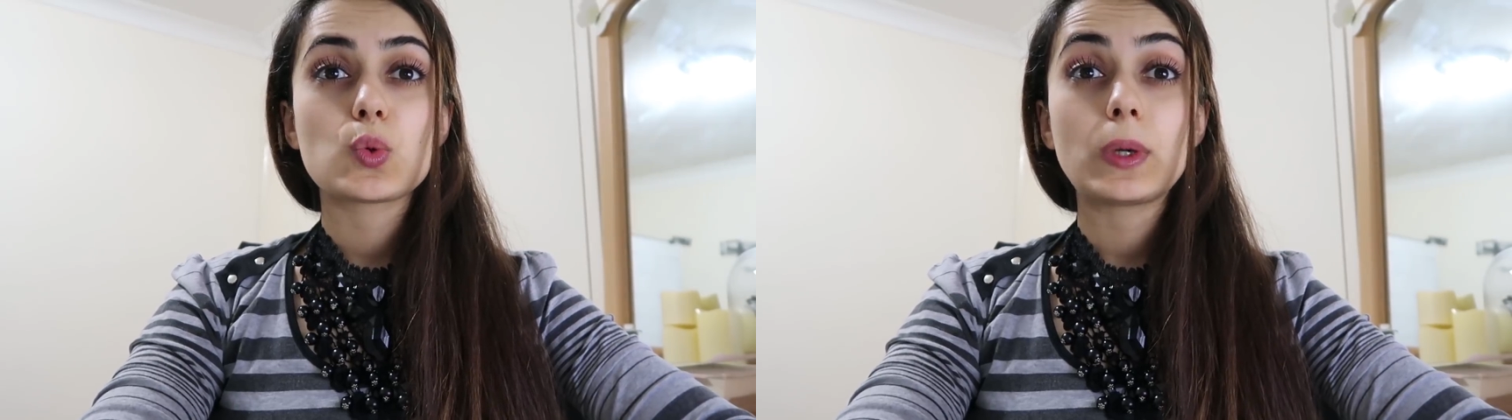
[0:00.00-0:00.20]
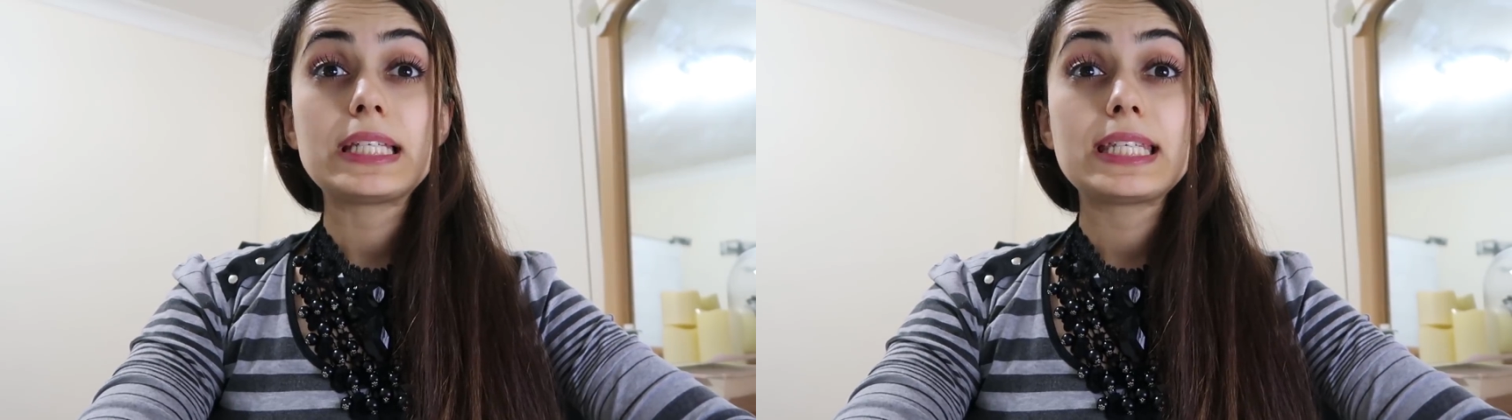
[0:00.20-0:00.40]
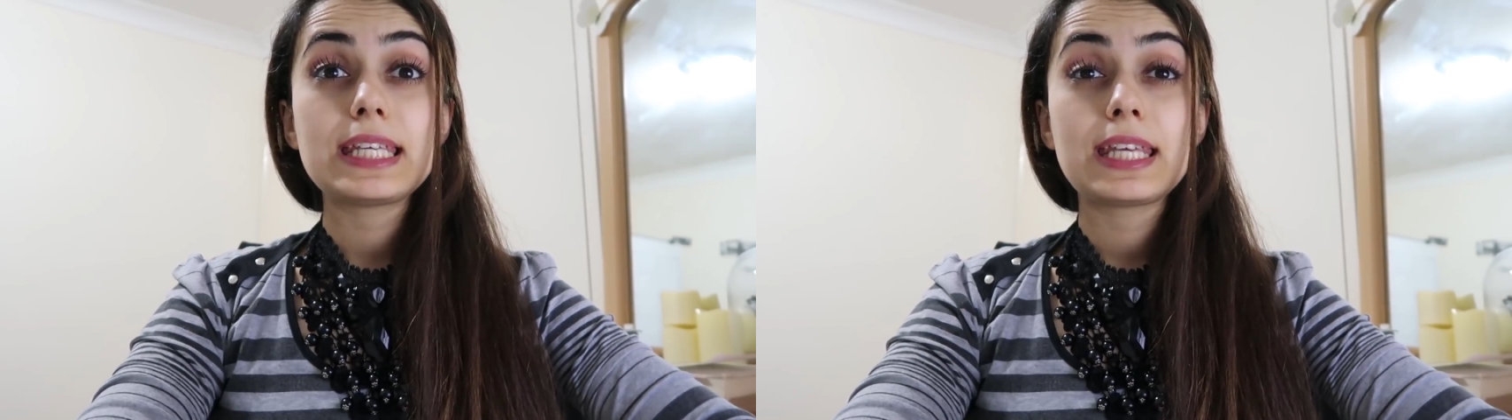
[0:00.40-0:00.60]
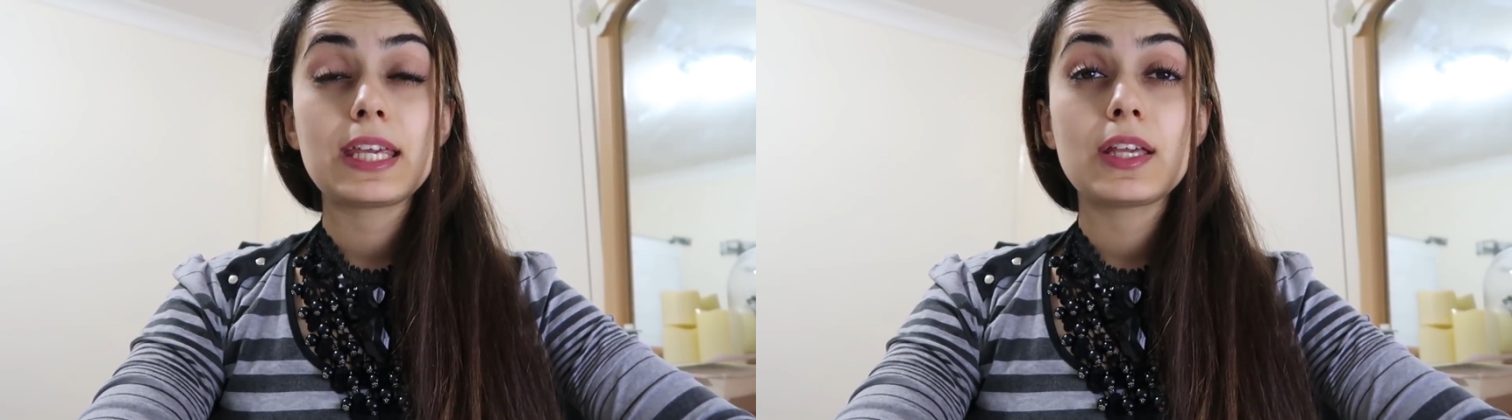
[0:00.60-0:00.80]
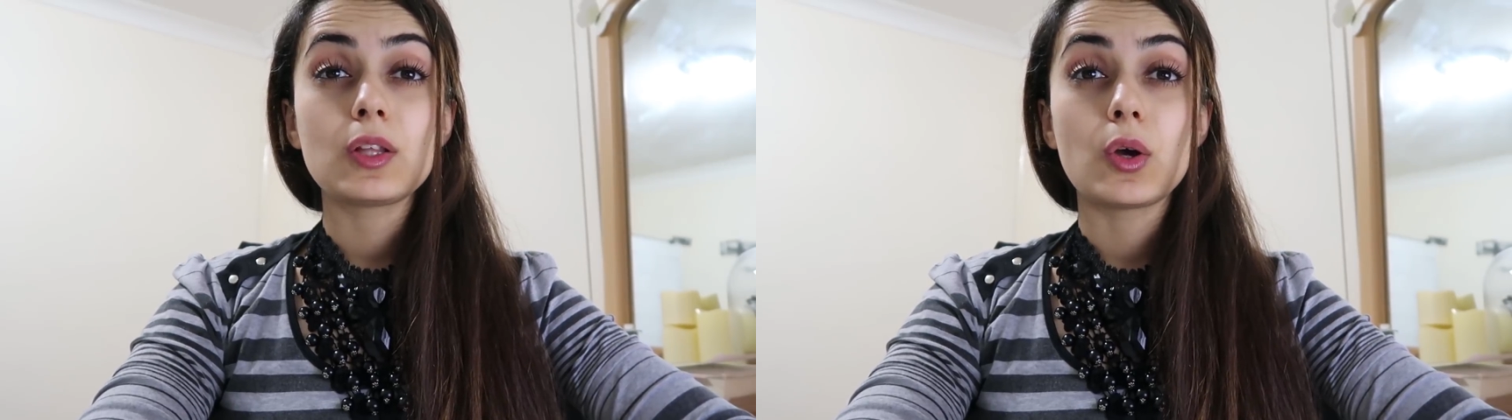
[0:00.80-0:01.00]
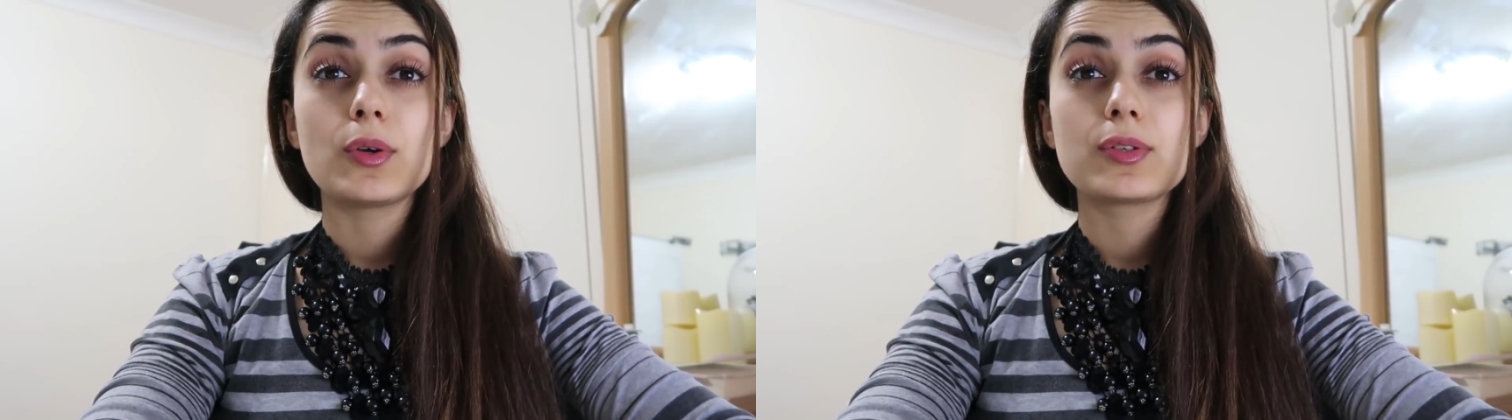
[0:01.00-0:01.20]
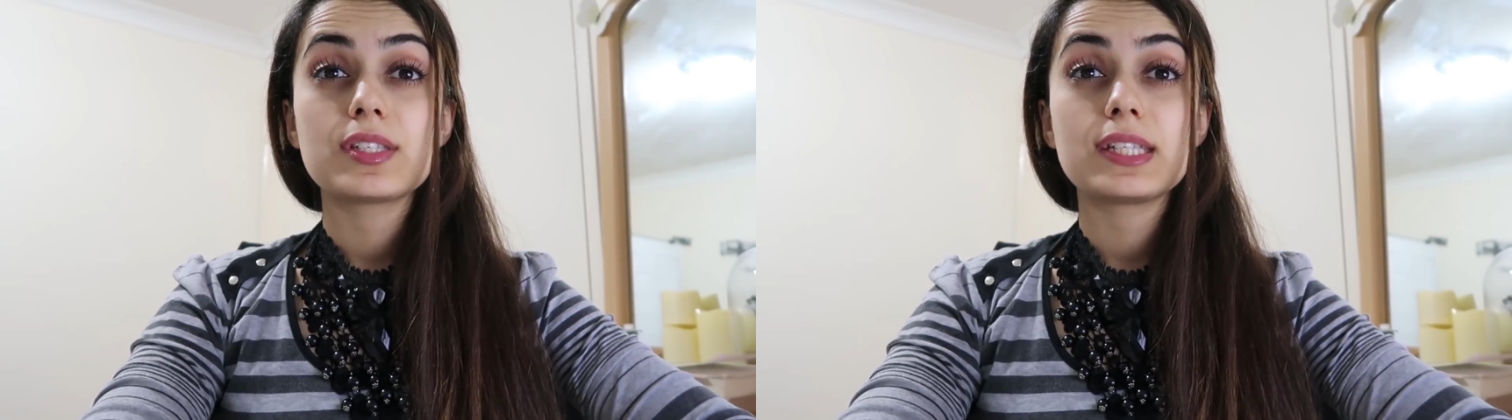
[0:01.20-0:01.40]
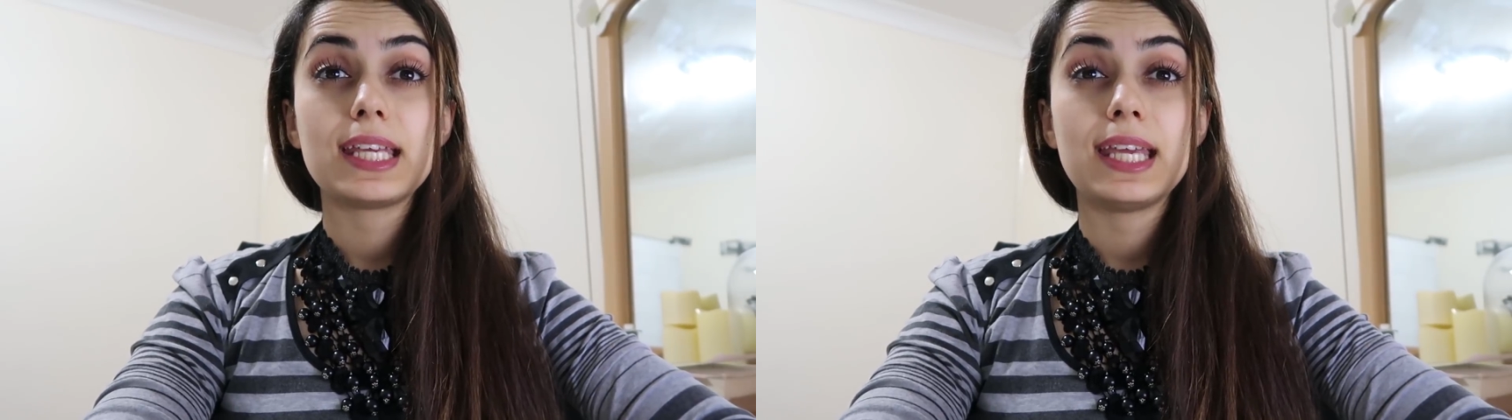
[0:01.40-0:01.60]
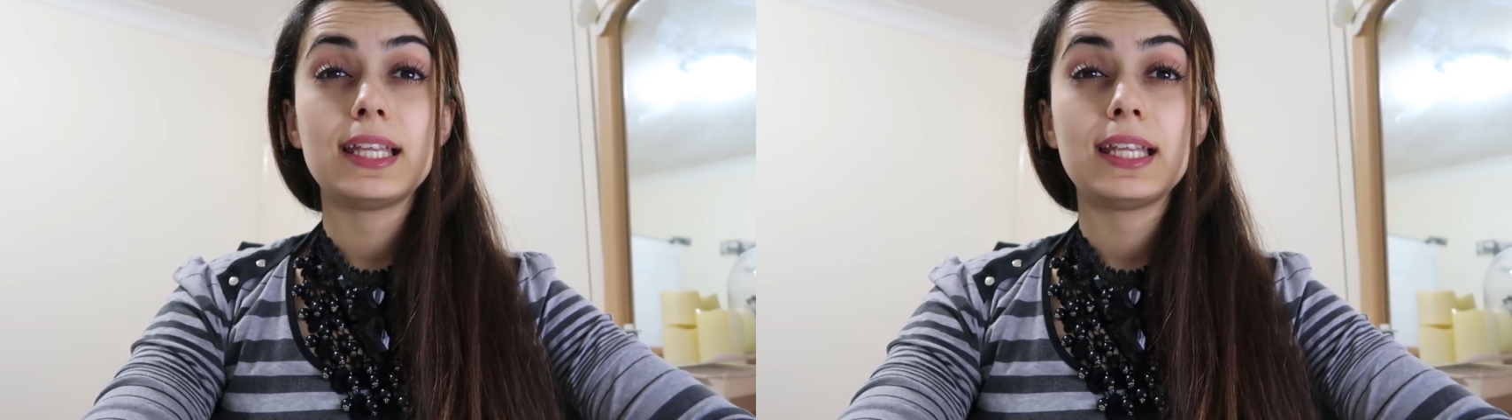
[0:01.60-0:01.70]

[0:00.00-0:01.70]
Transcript: 20 kilos